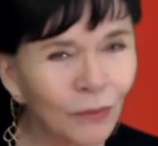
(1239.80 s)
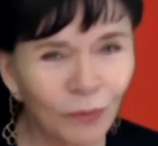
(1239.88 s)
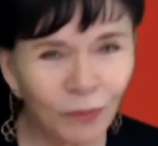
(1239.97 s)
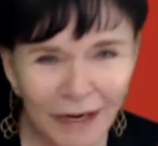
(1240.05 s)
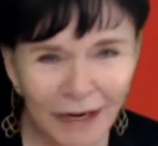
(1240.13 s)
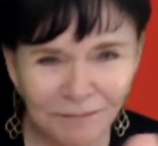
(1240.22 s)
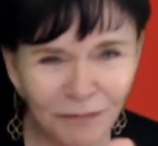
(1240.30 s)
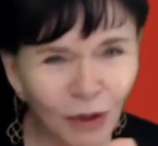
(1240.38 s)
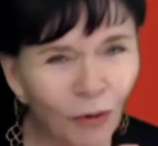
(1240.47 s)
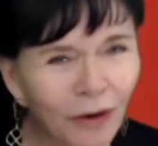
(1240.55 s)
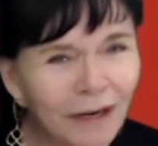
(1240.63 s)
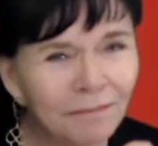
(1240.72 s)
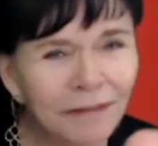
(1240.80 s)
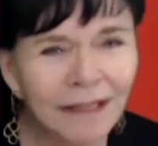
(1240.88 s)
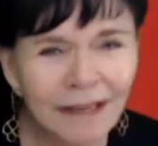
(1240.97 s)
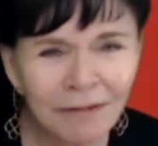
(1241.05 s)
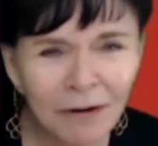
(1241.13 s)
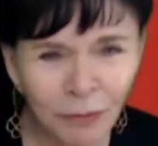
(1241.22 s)
Great. Lori,
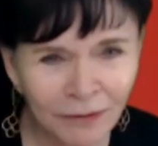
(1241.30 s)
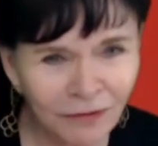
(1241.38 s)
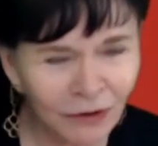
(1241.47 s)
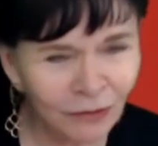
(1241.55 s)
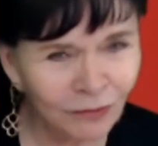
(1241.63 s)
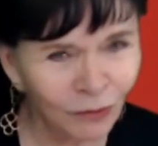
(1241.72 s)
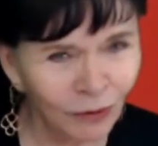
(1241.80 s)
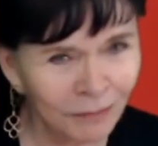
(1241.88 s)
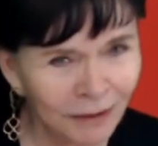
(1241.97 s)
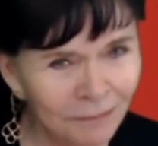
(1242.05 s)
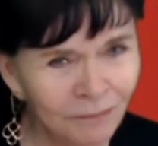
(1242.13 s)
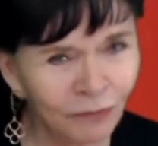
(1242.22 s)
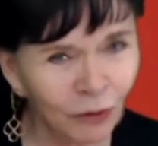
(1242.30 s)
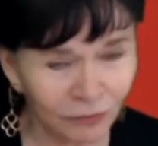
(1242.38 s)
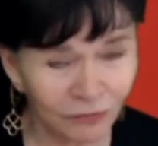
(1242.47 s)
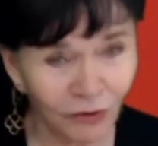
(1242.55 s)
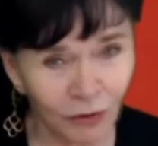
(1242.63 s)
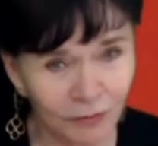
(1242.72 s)
leave a review for me
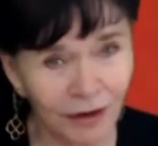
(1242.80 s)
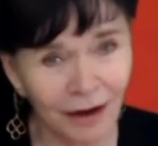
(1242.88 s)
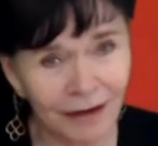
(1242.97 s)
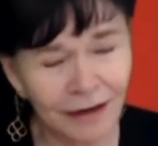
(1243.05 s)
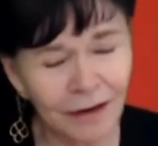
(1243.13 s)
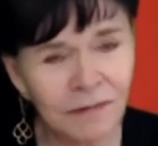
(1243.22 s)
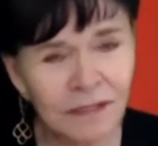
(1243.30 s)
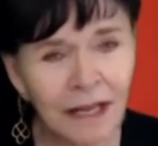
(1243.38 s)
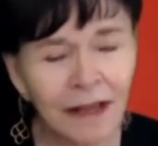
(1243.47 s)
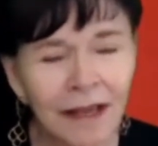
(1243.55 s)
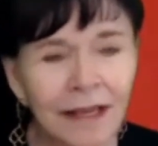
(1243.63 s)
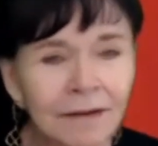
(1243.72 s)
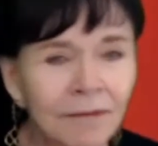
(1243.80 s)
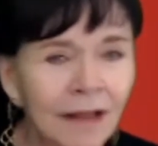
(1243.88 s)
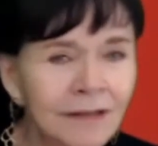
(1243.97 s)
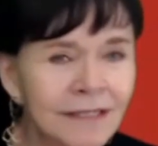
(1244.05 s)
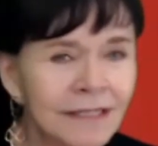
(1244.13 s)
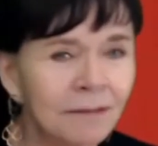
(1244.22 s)
for, for Guided. It,
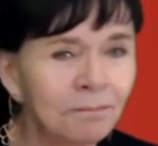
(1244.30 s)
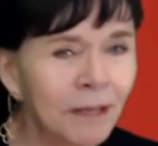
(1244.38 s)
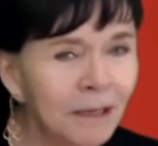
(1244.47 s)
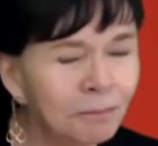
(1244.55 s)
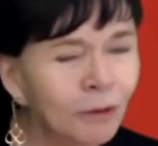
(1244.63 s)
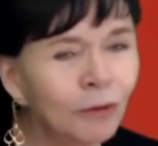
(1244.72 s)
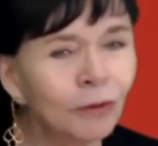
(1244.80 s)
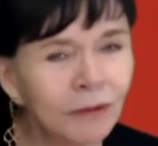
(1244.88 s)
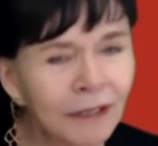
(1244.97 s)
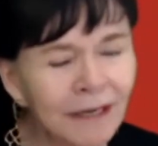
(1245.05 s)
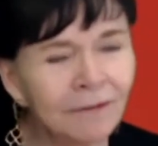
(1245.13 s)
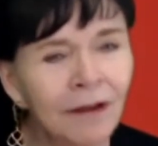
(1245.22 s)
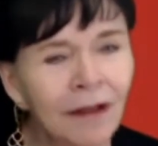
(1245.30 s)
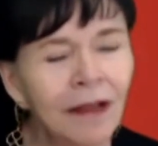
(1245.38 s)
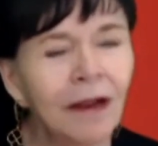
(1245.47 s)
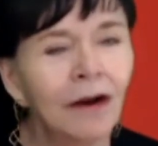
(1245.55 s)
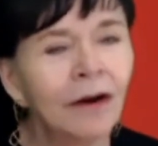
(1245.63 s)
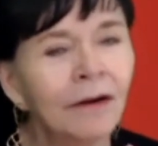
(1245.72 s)
it's the people who leave
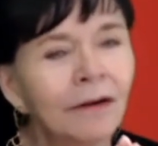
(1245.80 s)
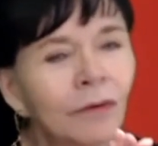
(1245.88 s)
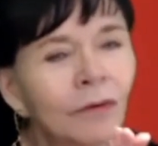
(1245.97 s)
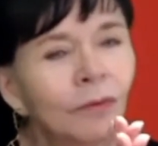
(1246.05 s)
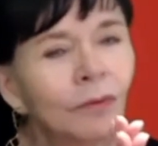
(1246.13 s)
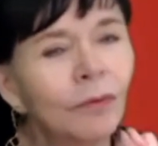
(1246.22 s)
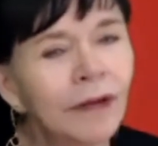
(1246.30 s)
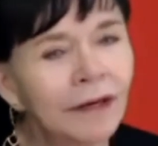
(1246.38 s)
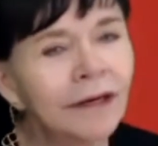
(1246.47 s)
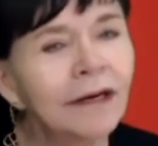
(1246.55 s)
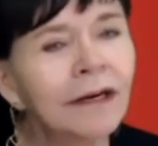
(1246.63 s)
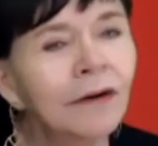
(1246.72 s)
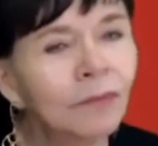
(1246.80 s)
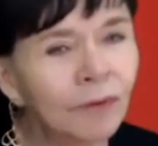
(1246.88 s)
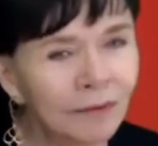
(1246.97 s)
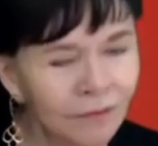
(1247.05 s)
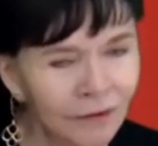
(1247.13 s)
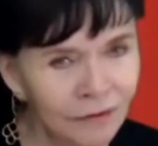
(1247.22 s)
written
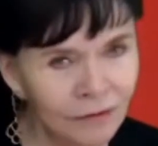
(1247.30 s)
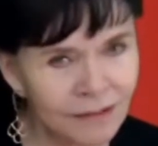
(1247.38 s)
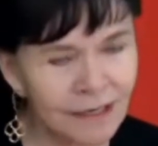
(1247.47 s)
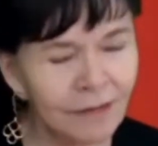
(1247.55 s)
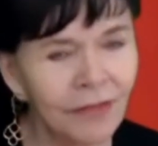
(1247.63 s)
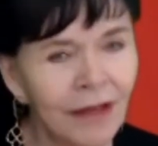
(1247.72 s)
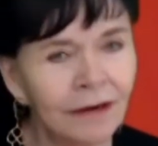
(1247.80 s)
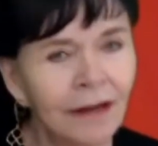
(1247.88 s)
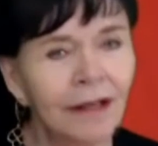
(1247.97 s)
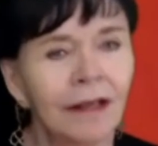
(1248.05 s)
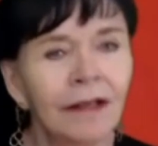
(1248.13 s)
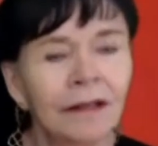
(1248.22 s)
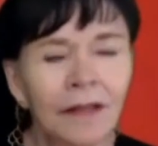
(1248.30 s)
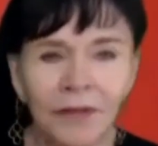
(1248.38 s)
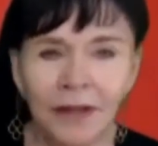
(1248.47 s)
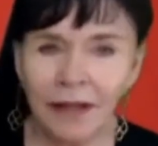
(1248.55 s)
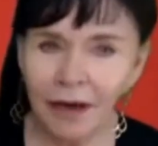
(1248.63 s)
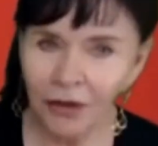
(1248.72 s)
reviews that let
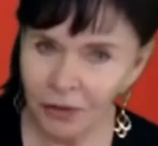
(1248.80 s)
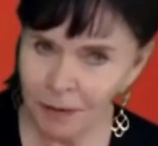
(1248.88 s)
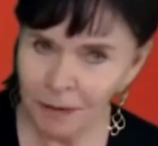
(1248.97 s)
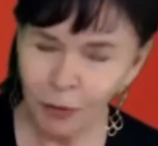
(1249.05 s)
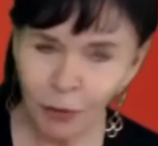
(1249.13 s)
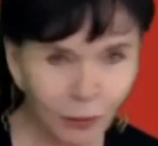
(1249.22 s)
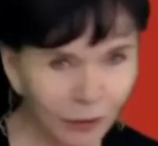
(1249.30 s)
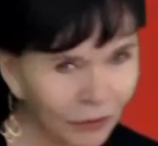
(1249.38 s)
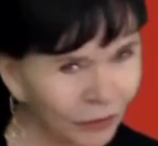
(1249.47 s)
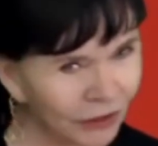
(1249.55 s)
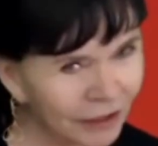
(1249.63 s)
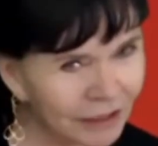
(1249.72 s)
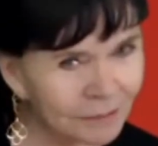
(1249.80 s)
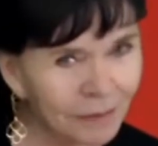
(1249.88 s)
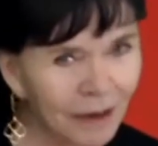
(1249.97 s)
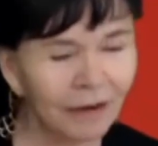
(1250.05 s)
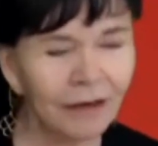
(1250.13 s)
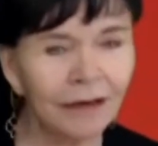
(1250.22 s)
the other people who are thinking
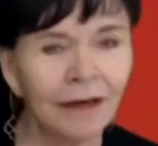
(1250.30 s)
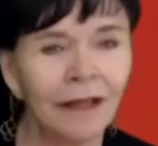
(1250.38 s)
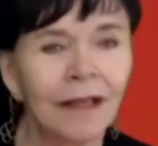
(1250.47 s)
about it,